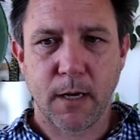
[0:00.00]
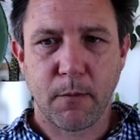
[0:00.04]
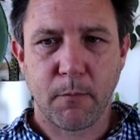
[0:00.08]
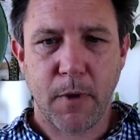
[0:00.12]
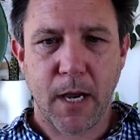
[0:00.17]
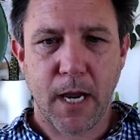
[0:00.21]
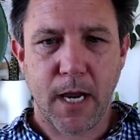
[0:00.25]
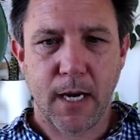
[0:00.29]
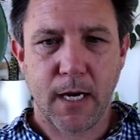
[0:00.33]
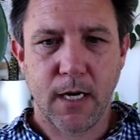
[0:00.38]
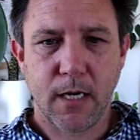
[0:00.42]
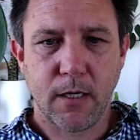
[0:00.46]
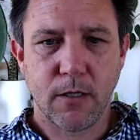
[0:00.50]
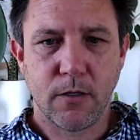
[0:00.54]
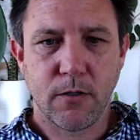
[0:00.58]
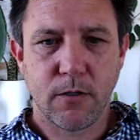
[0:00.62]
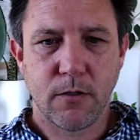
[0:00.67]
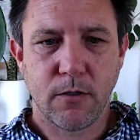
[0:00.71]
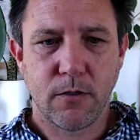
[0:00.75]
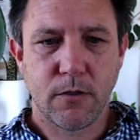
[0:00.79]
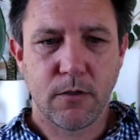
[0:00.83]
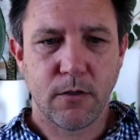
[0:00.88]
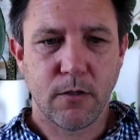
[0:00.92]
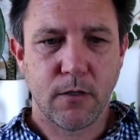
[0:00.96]

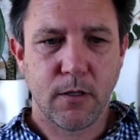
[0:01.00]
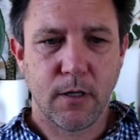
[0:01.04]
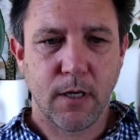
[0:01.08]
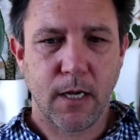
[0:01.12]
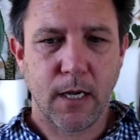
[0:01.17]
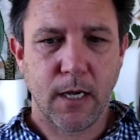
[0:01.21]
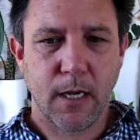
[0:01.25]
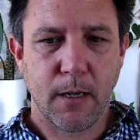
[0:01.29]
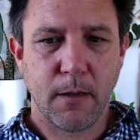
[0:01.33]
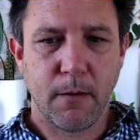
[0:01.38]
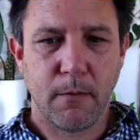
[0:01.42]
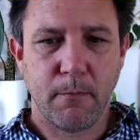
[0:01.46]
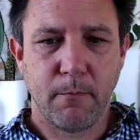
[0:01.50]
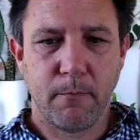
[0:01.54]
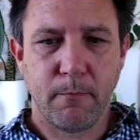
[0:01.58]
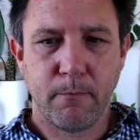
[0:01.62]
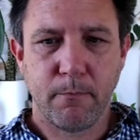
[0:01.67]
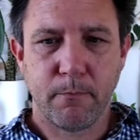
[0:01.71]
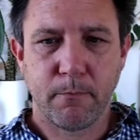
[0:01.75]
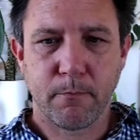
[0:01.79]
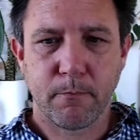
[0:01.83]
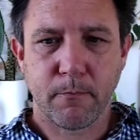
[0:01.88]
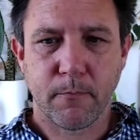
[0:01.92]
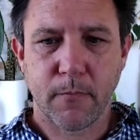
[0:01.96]
page
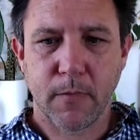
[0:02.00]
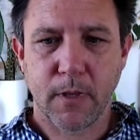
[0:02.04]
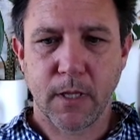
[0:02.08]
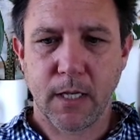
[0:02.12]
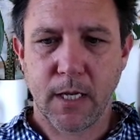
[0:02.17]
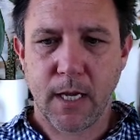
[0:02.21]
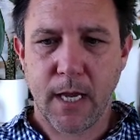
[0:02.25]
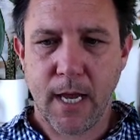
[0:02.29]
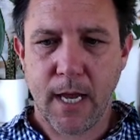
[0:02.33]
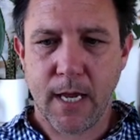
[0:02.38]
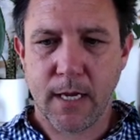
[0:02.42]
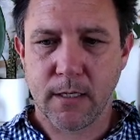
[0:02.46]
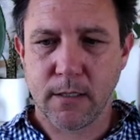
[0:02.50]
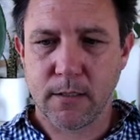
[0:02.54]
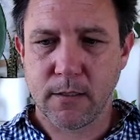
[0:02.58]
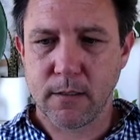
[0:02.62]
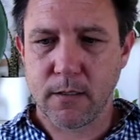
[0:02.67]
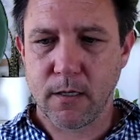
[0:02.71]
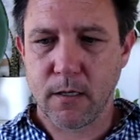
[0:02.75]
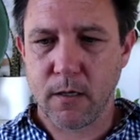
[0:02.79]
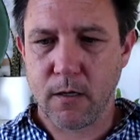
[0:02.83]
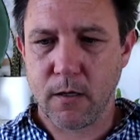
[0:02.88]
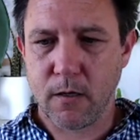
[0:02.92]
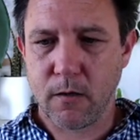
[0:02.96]
has
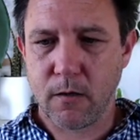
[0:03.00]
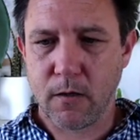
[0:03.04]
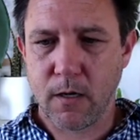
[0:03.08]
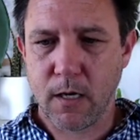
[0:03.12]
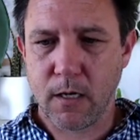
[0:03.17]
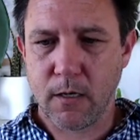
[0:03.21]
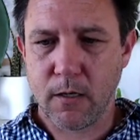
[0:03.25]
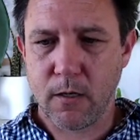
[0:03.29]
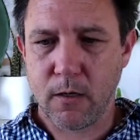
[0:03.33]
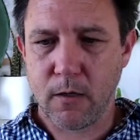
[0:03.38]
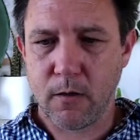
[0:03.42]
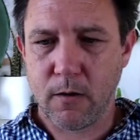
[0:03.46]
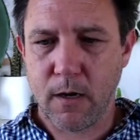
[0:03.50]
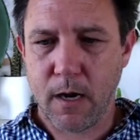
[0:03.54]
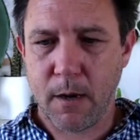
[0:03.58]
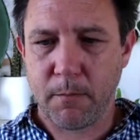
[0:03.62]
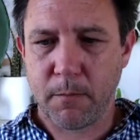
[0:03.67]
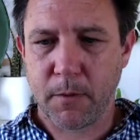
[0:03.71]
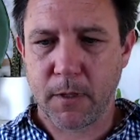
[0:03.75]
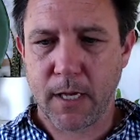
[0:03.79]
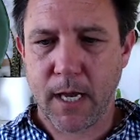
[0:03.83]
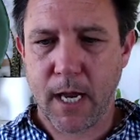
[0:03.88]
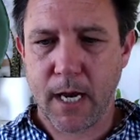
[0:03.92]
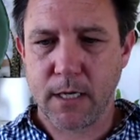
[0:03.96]
the new
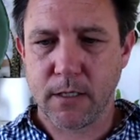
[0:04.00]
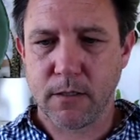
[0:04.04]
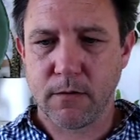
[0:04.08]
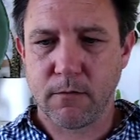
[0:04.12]
application